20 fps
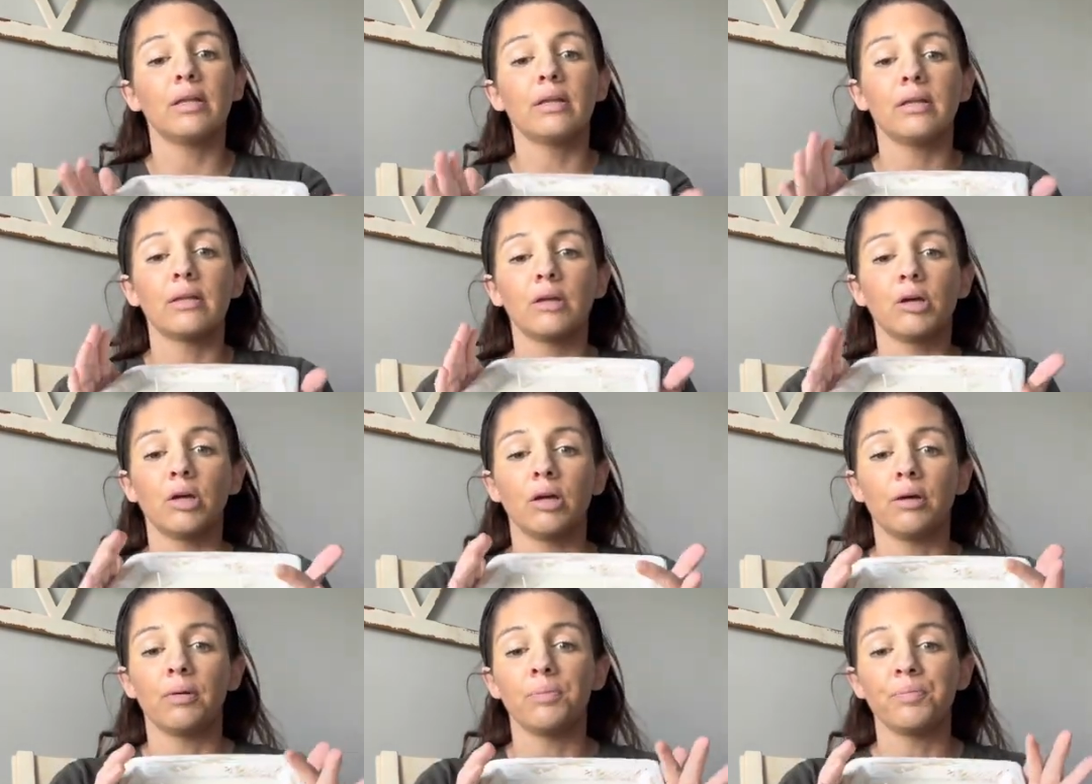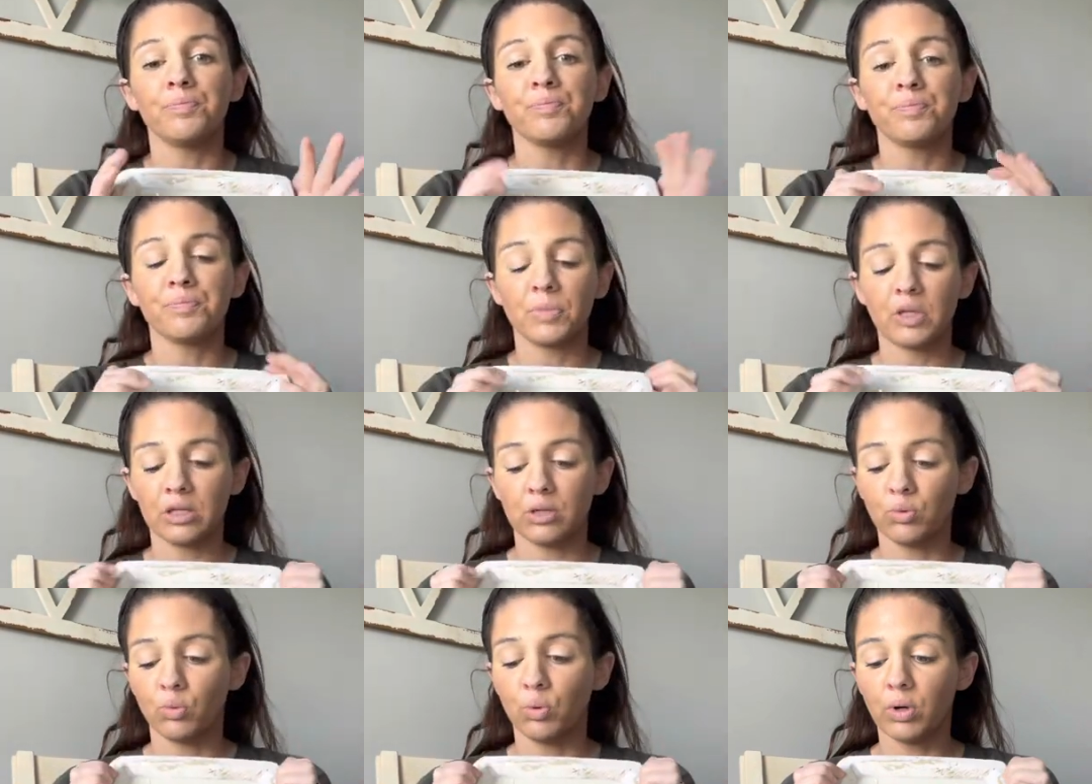the, um,
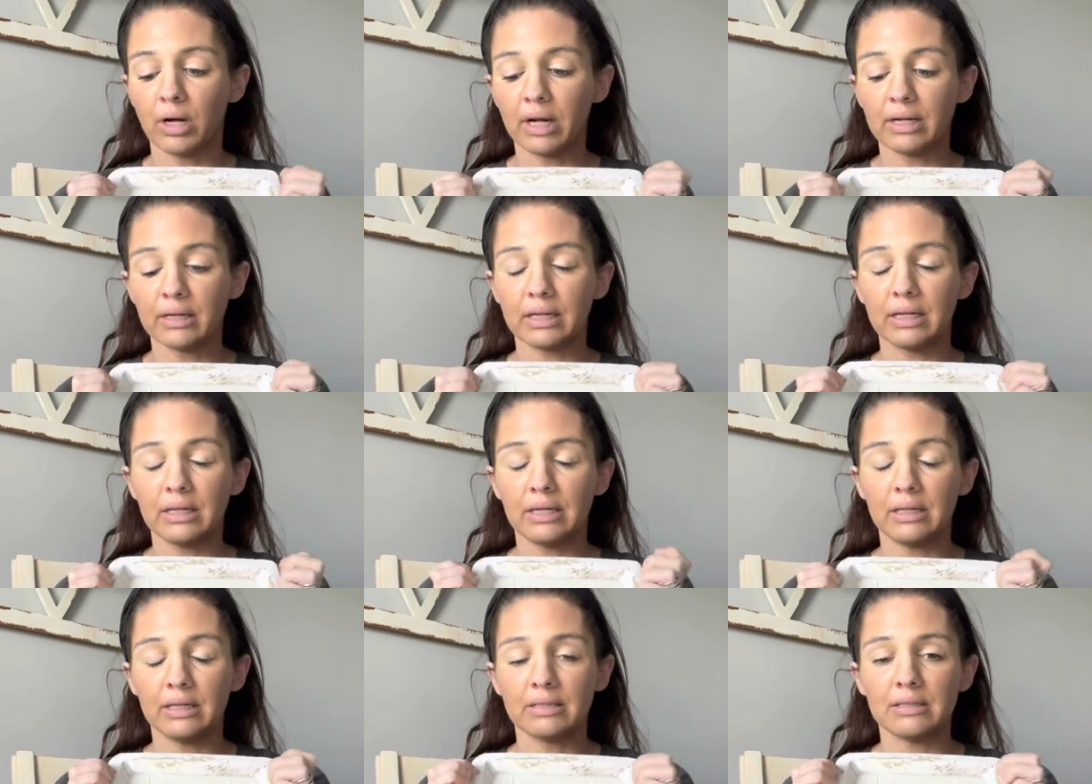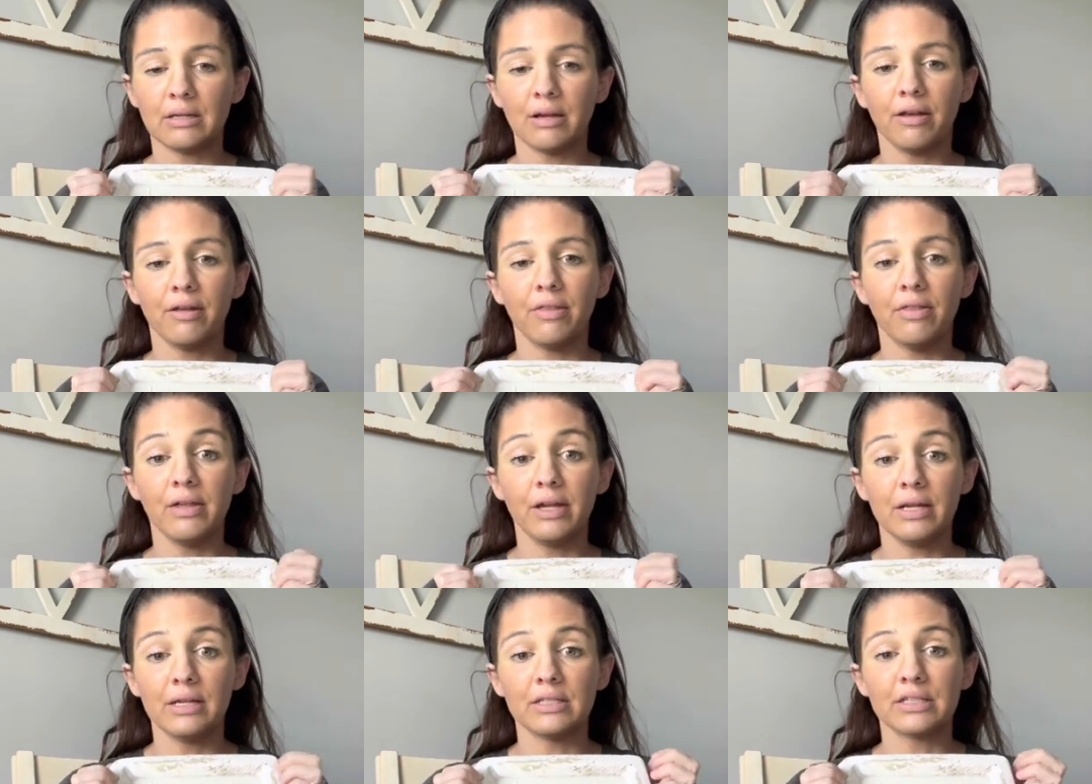where I get
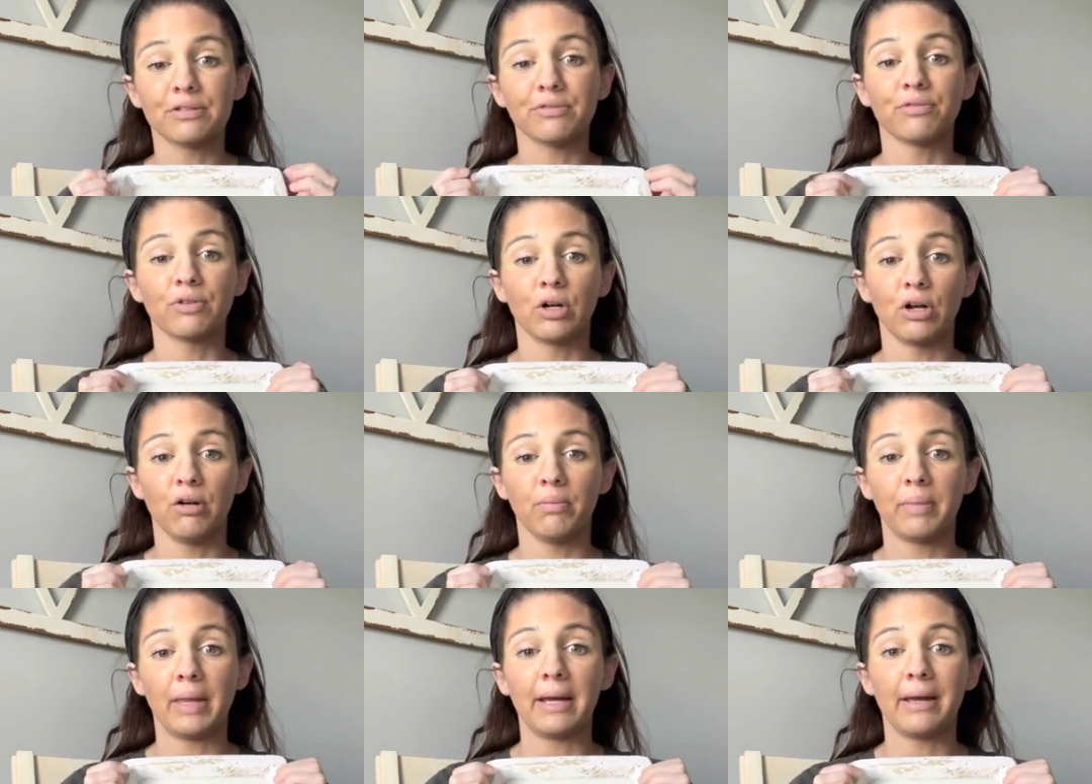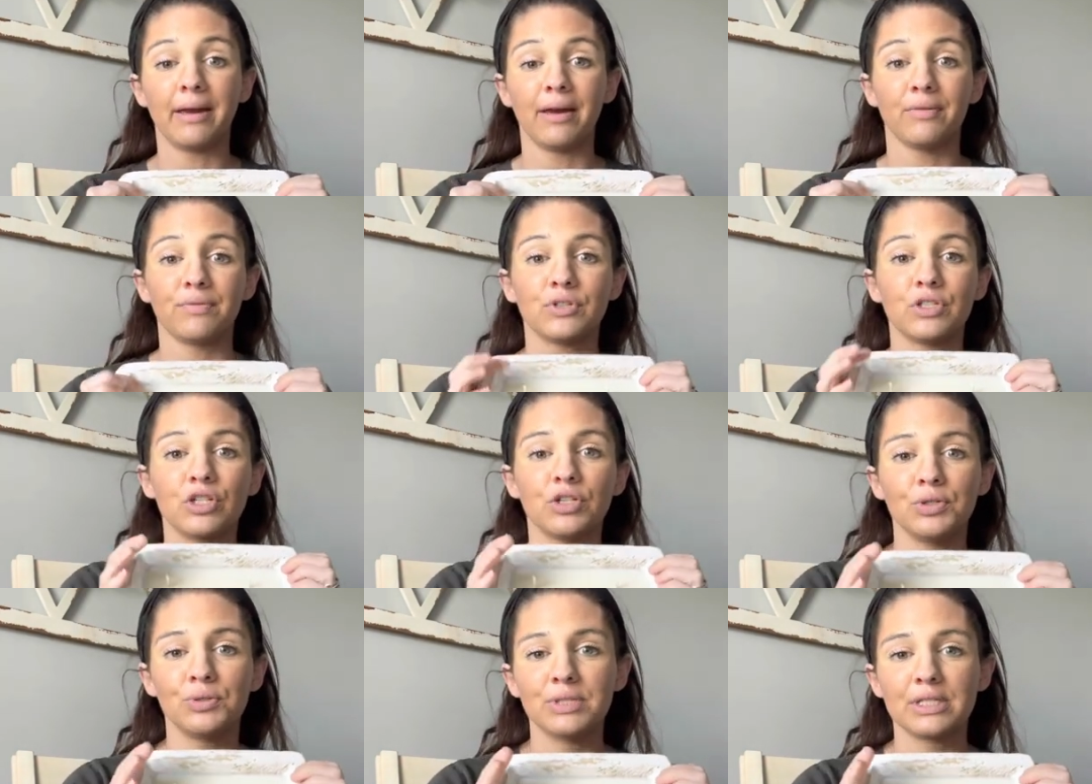these from, they have
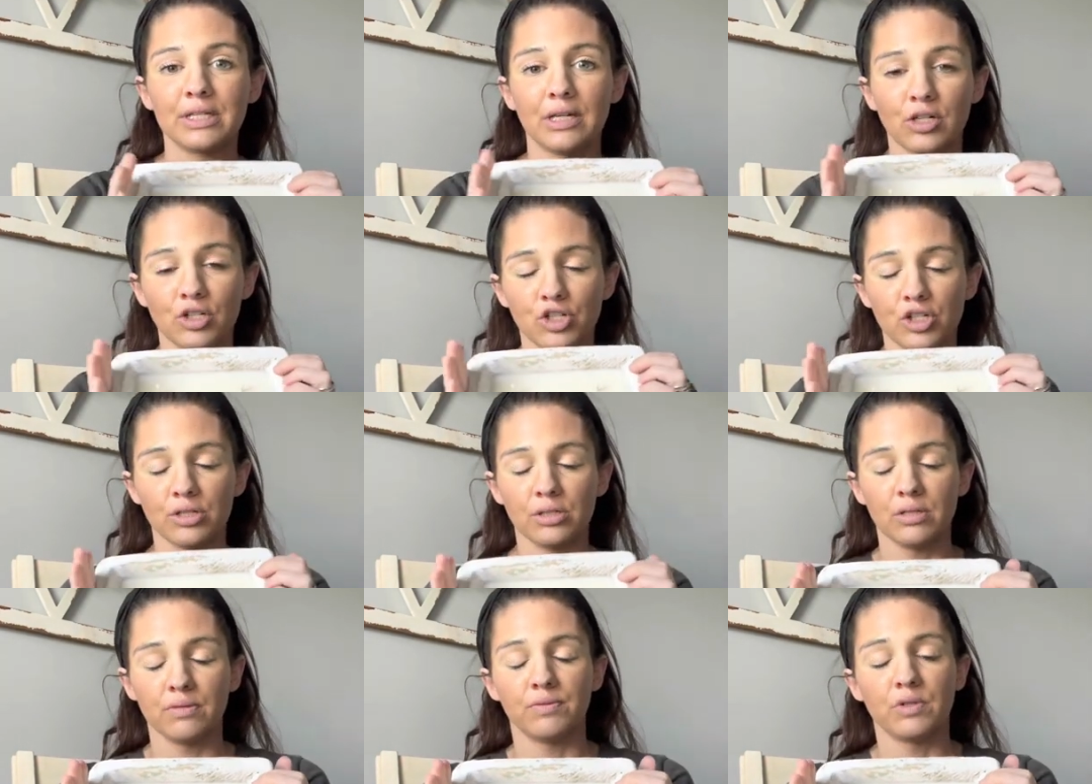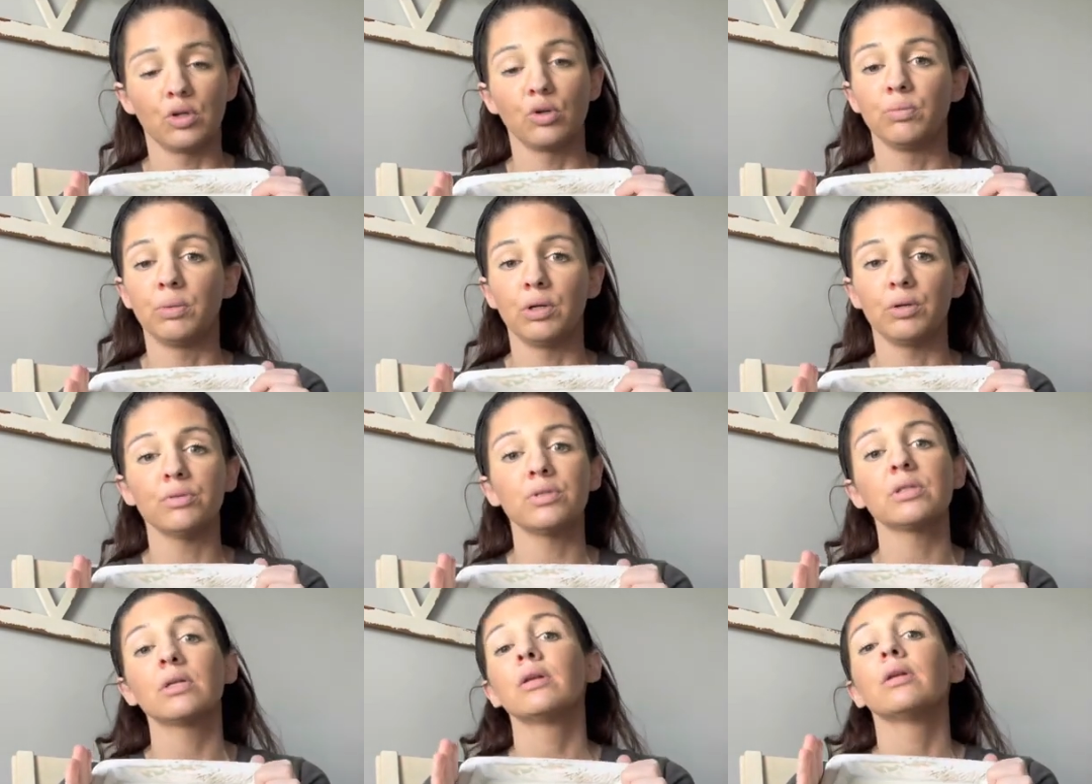two sections of
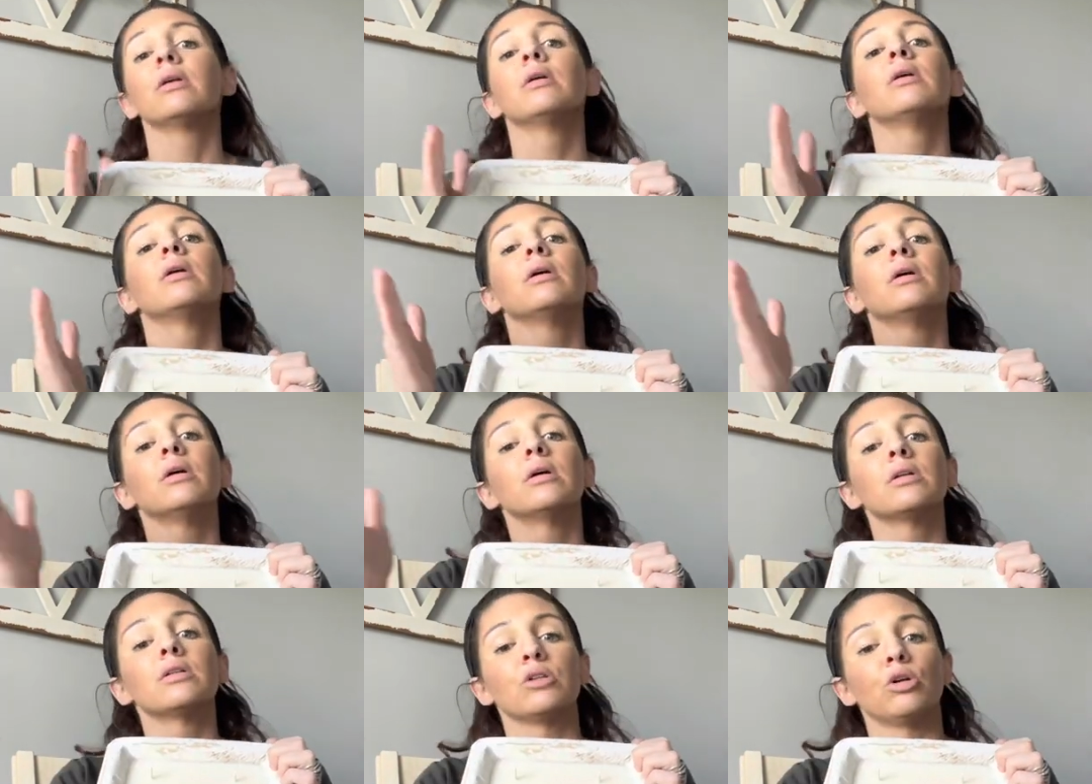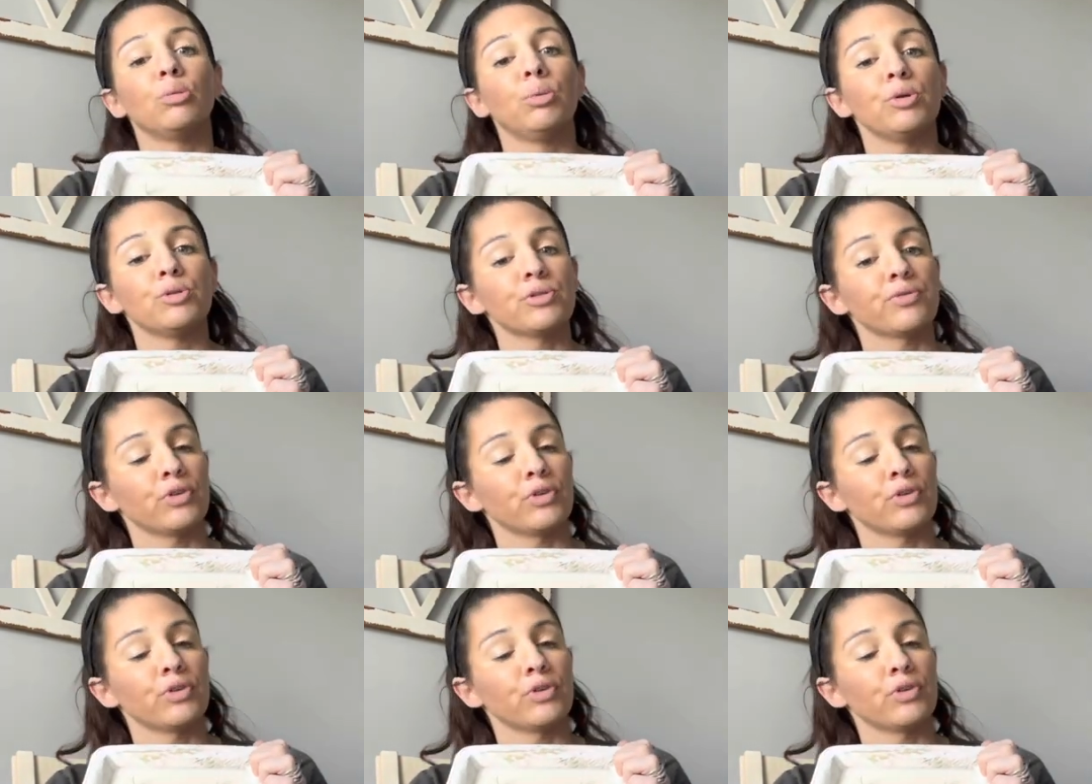dough bowls.